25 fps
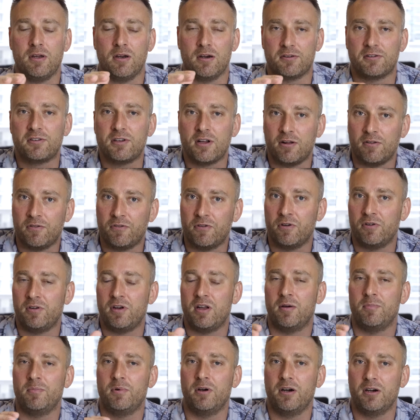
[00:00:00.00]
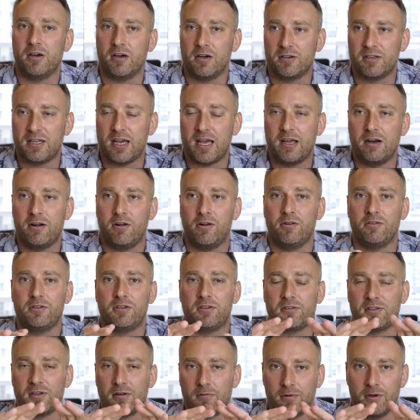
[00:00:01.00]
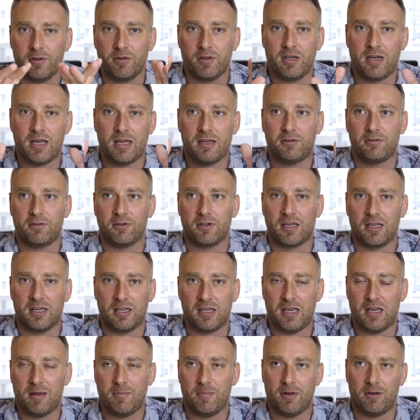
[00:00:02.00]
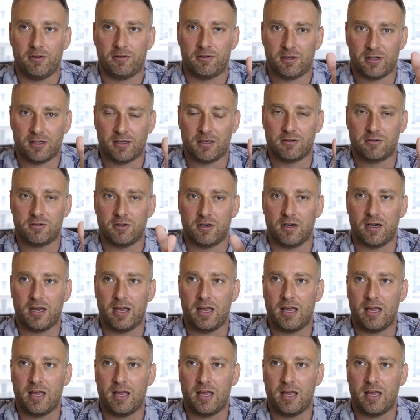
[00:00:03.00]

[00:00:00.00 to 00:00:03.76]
your cell phone number, your title, just a really nice looking email signature.